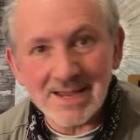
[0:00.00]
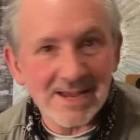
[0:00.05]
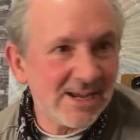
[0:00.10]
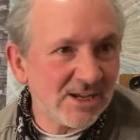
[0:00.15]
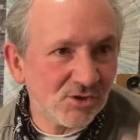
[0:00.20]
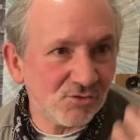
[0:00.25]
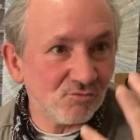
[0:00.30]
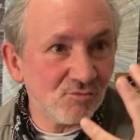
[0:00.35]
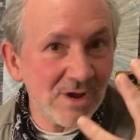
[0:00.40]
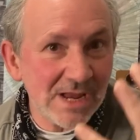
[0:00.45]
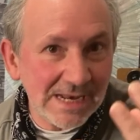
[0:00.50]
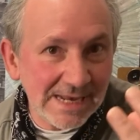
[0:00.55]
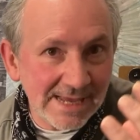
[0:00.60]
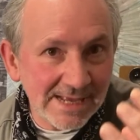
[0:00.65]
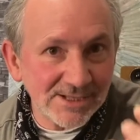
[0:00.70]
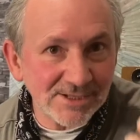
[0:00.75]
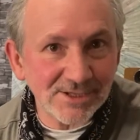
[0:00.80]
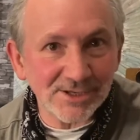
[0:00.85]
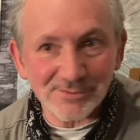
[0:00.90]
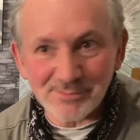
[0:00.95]
It's really
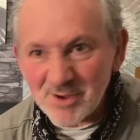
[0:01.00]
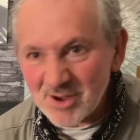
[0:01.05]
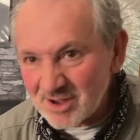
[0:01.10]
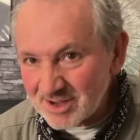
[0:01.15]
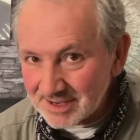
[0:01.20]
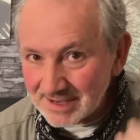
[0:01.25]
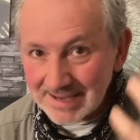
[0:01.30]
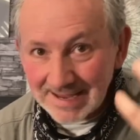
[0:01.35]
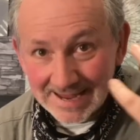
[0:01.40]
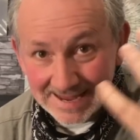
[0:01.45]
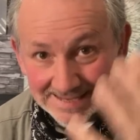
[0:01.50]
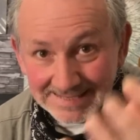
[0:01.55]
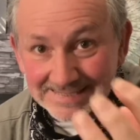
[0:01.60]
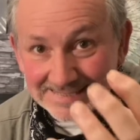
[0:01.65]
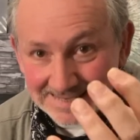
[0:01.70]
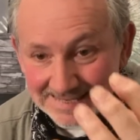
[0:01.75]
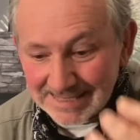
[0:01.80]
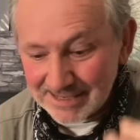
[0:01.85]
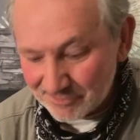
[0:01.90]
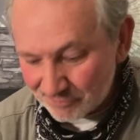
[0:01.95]
intimate. It's
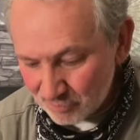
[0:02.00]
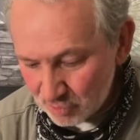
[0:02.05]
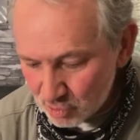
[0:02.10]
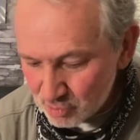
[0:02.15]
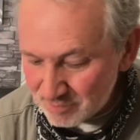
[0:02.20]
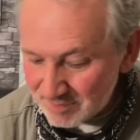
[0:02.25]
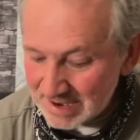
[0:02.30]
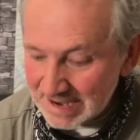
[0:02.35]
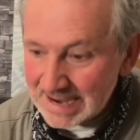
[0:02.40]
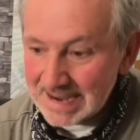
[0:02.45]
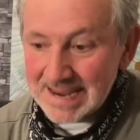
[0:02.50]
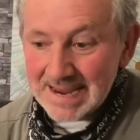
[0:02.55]
in the room.